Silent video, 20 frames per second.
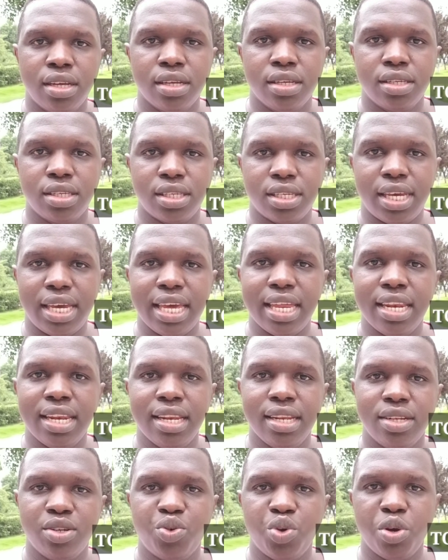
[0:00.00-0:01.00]
skin,
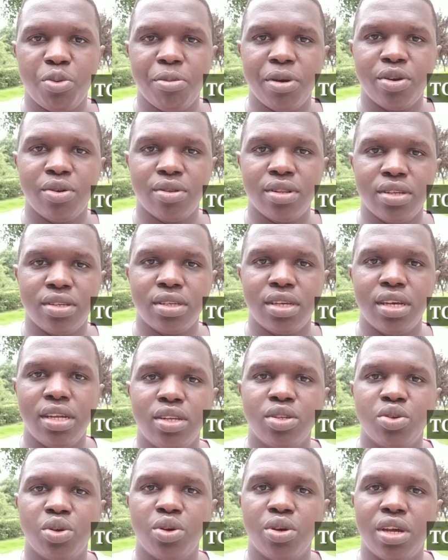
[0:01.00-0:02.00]
treatment on the
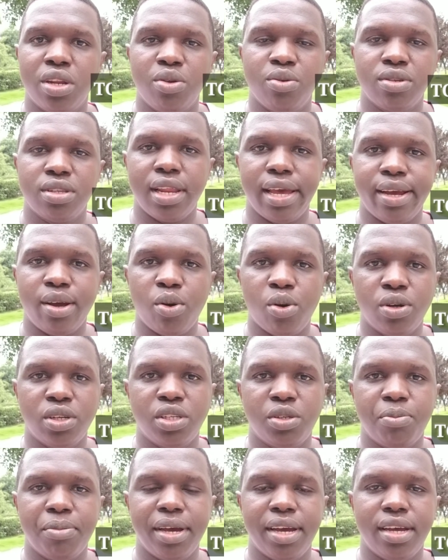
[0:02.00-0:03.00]
skin, so you can use like
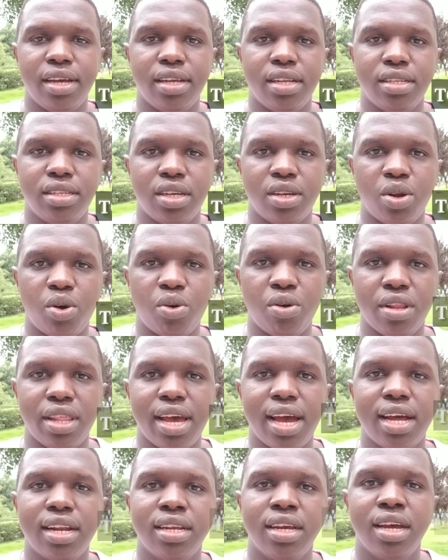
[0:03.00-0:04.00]
ointment and all
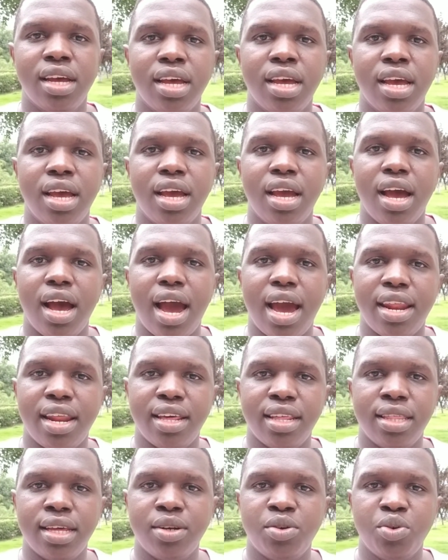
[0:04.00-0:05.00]
that.
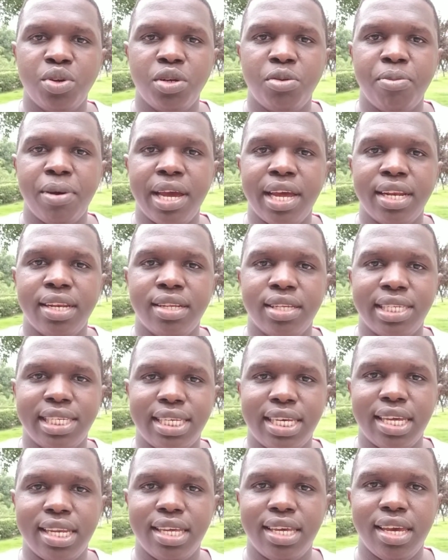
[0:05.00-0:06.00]
Another treatment is
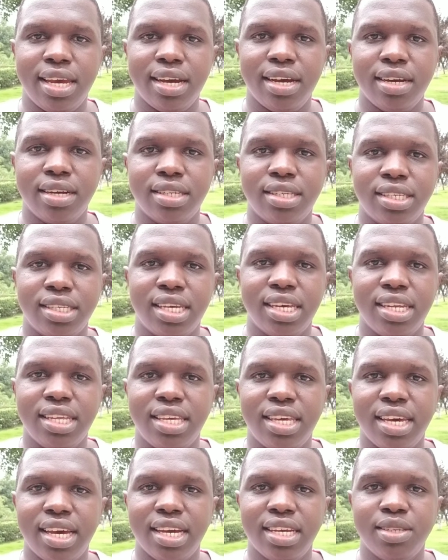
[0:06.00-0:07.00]
skincare.
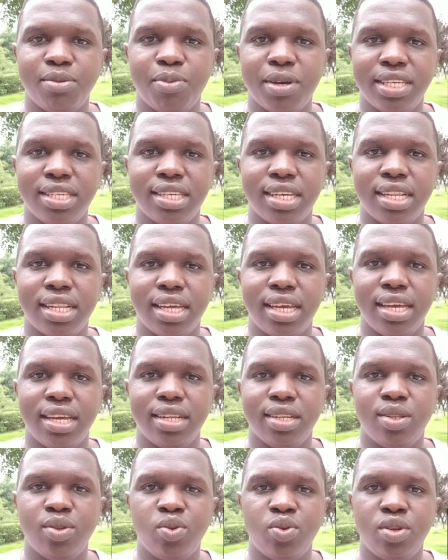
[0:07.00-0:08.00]
Skincare is basically,
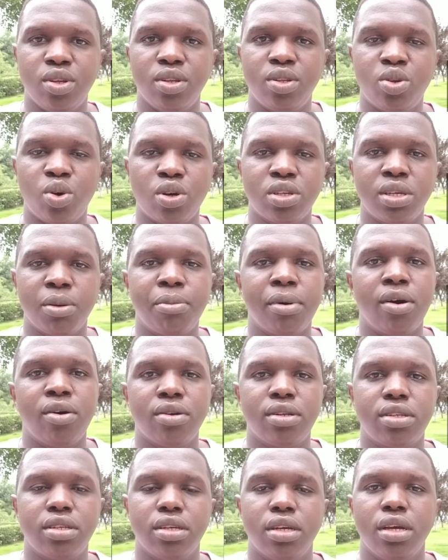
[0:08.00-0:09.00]
it talks
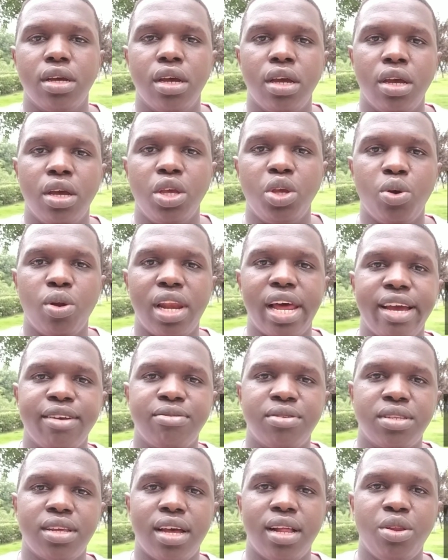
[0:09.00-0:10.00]
about your
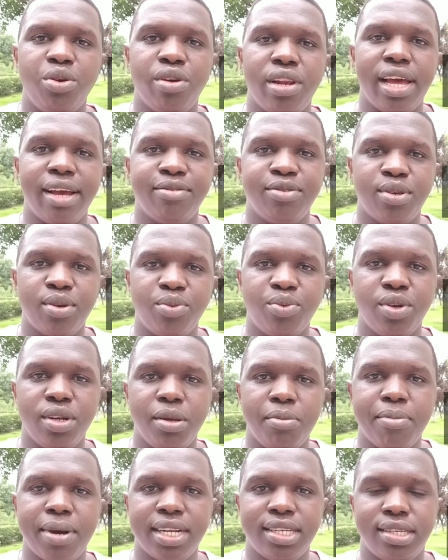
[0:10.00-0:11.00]
lifestyle. Your lifestyle really
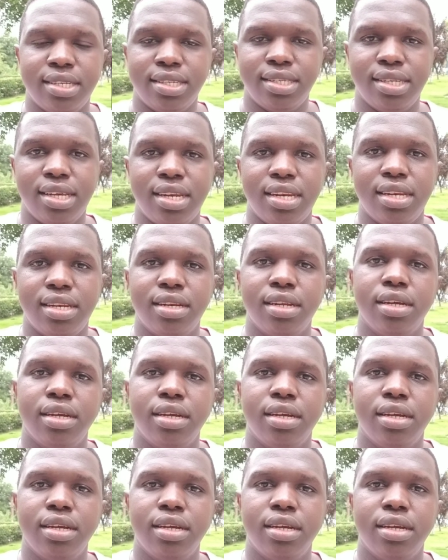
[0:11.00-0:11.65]
matters in